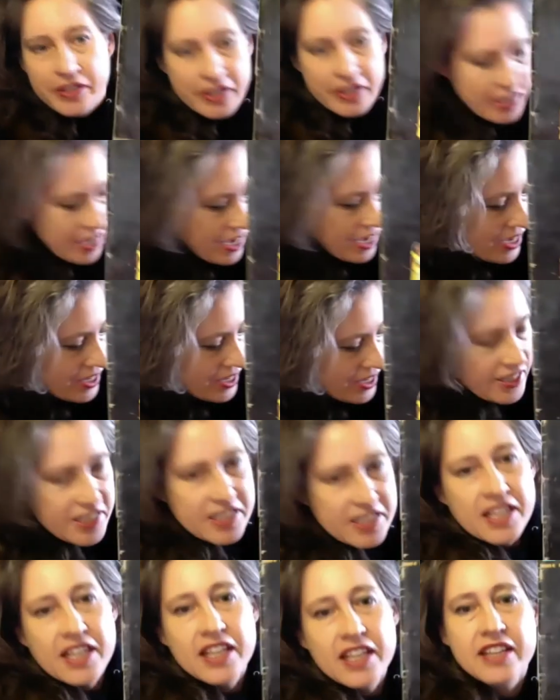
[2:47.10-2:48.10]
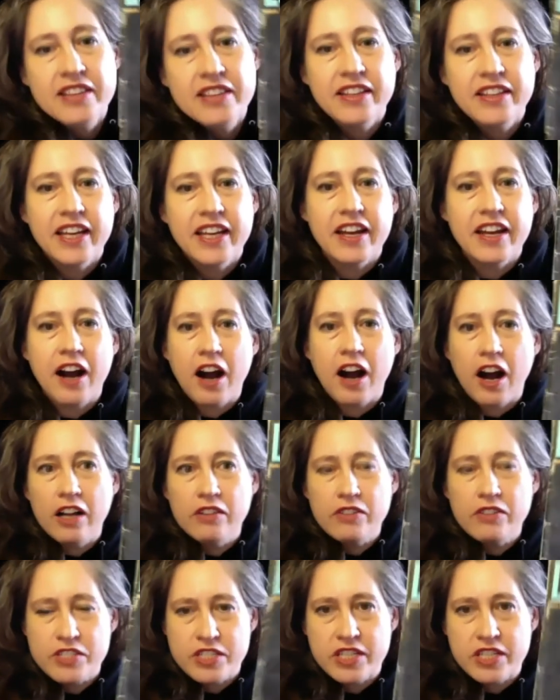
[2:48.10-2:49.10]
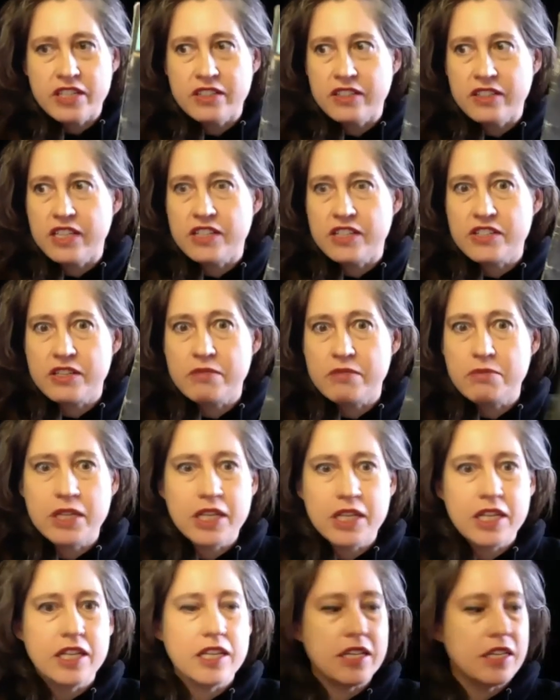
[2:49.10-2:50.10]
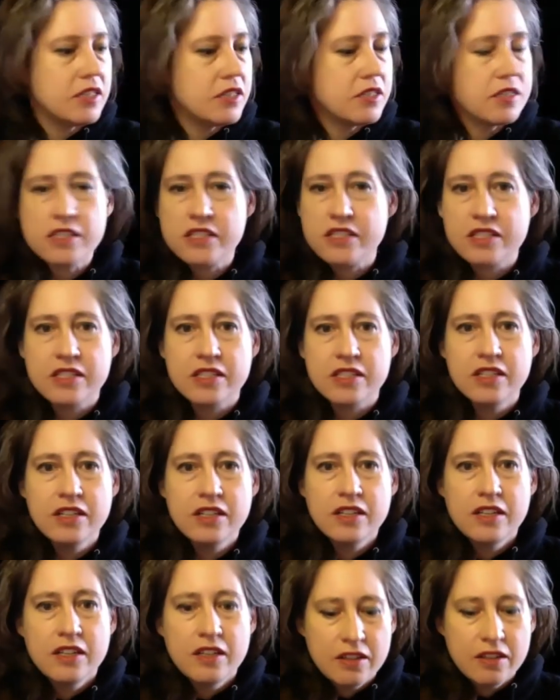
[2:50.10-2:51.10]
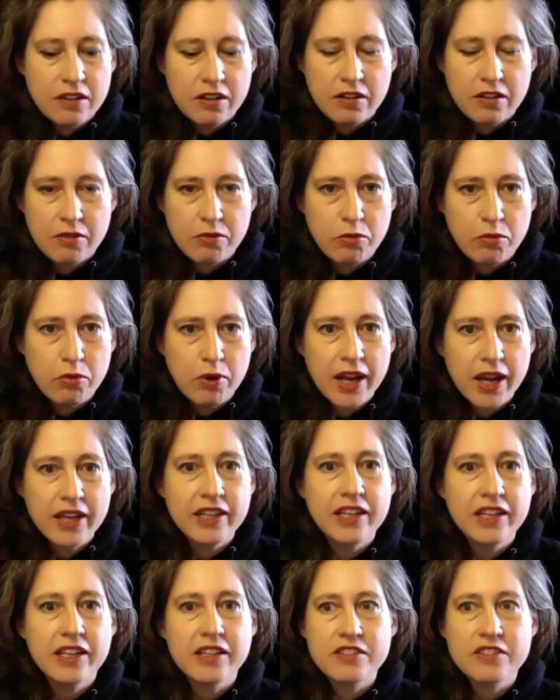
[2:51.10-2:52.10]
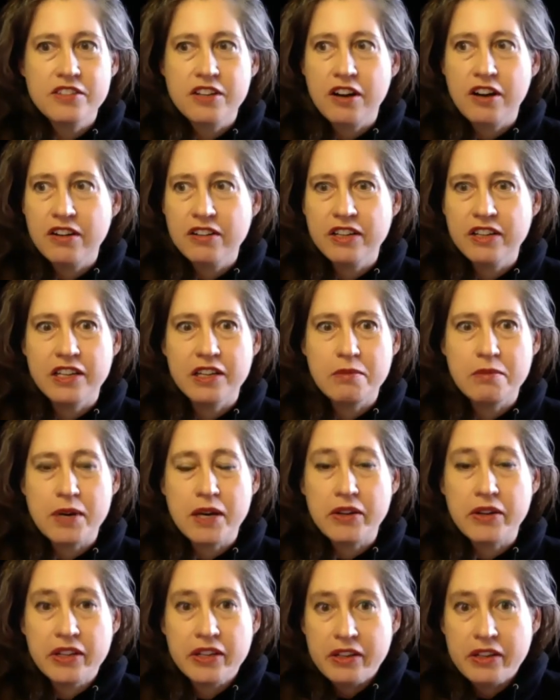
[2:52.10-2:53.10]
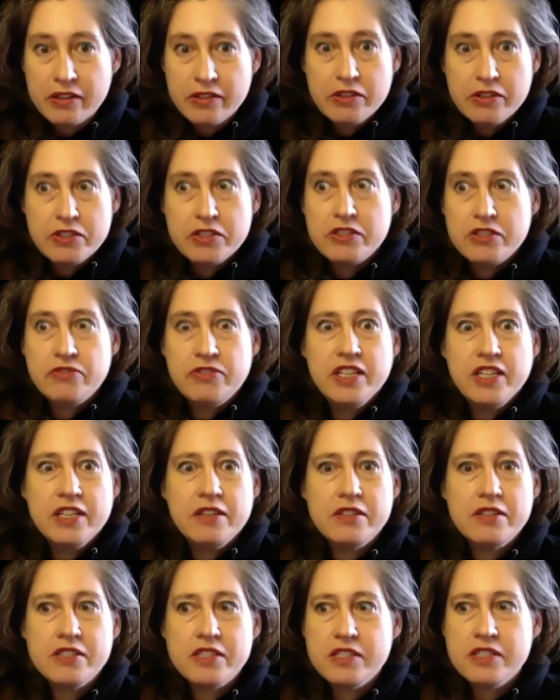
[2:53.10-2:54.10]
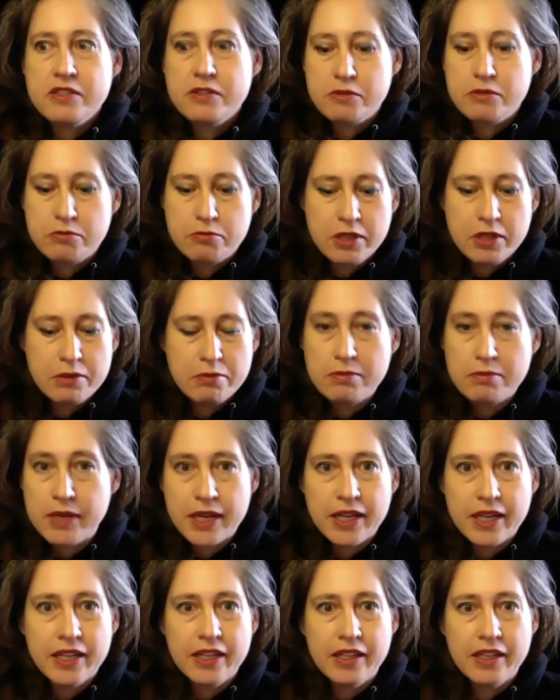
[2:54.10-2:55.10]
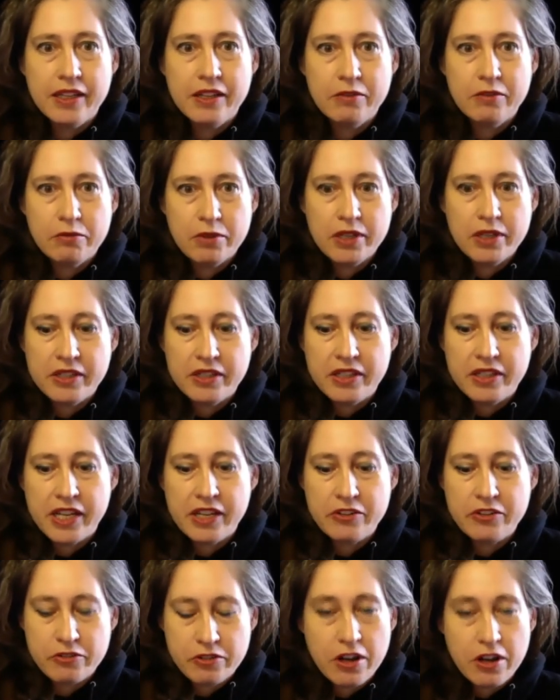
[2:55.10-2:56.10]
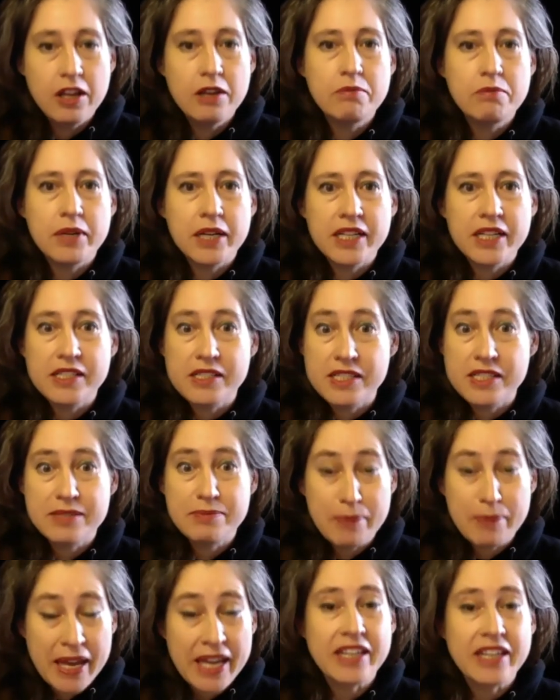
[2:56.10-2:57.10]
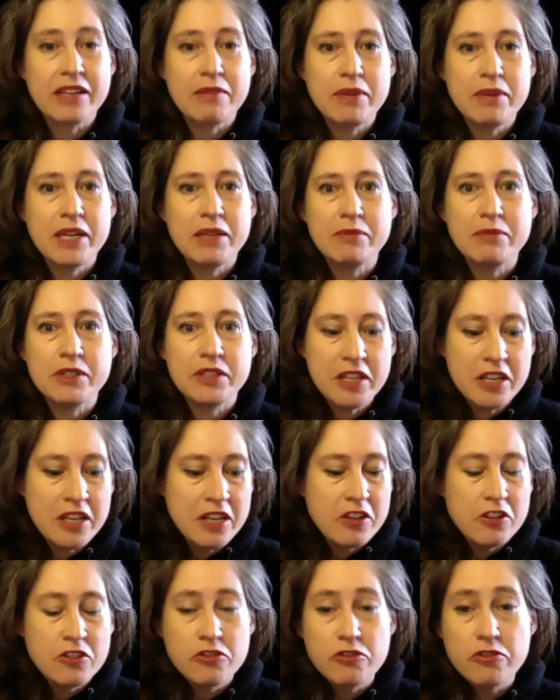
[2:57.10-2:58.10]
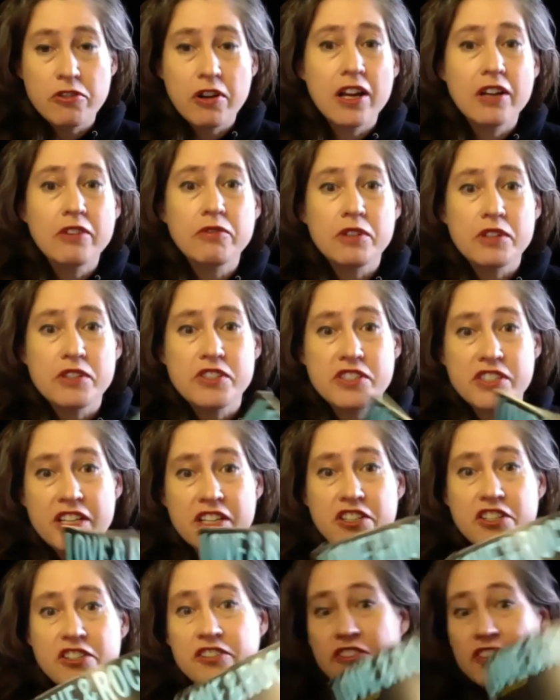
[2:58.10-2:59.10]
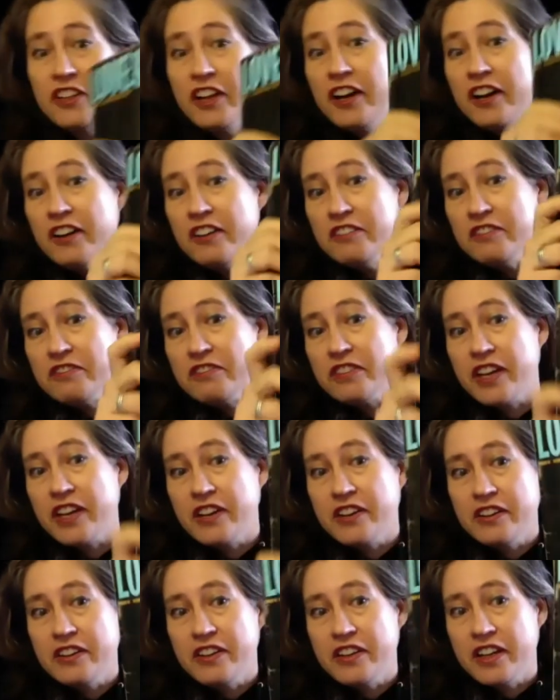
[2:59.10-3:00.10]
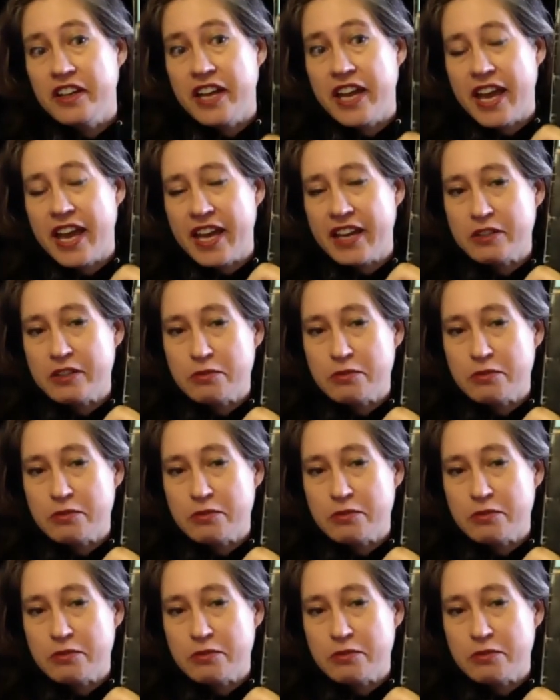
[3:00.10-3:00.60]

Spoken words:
And like all of a sudden, like somebody is writing and talking about, and this is funny because this was written and drawn by Hispanic men, but drawn with such love and